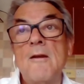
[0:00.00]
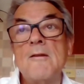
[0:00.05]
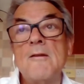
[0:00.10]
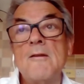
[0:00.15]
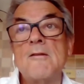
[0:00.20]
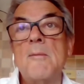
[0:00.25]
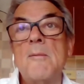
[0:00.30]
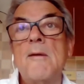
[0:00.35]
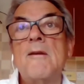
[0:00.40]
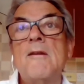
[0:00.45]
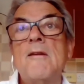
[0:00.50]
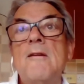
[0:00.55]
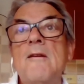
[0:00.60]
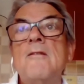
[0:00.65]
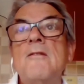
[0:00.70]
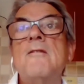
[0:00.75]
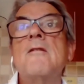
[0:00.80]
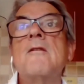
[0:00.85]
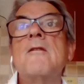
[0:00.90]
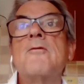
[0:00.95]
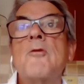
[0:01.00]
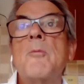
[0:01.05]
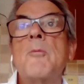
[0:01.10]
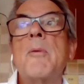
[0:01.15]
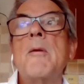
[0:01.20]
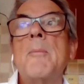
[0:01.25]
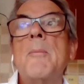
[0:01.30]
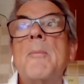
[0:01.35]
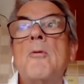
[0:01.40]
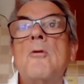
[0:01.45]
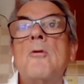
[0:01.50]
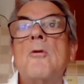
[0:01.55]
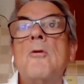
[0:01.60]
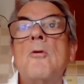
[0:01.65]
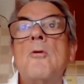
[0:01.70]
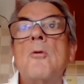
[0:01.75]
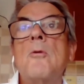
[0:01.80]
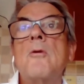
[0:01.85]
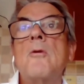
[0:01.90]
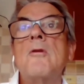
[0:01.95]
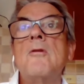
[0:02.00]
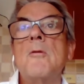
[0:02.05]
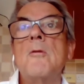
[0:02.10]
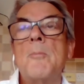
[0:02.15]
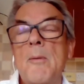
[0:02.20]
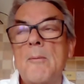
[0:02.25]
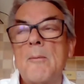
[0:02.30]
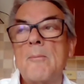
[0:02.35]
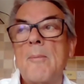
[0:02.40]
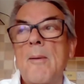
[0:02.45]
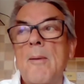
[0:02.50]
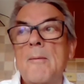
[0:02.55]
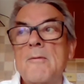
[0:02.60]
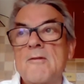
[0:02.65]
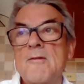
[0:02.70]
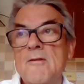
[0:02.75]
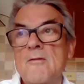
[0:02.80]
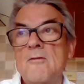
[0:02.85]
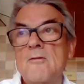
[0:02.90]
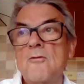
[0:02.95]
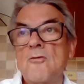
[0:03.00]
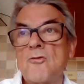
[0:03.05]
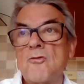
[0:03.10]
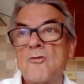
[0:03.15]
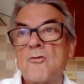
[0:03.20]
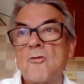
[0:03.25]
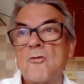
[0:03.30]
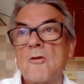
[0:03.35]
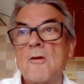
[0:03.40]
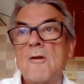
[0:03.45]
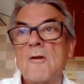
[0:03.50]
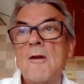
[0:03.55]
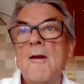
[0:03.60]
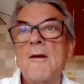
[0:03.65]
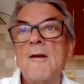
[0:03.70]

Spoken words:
to make it easier for people who are in the payments industry